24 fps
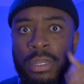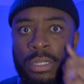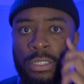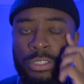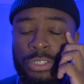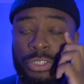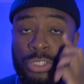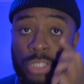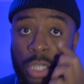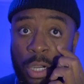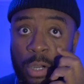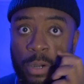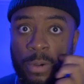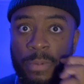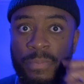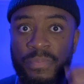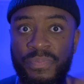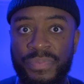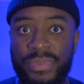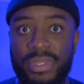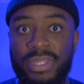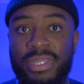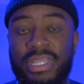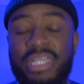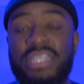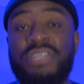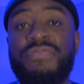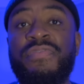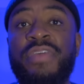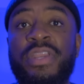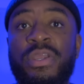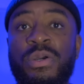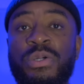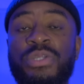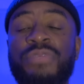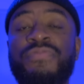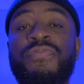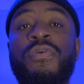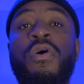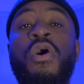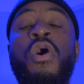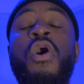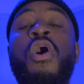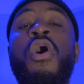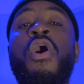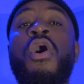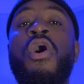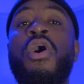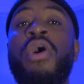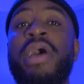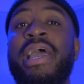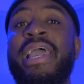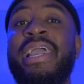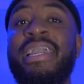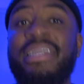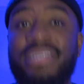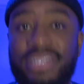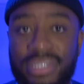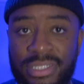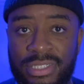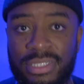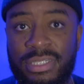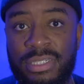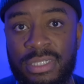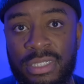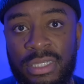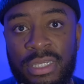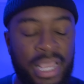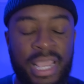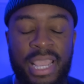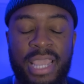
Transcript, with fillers: So this video is for all ages.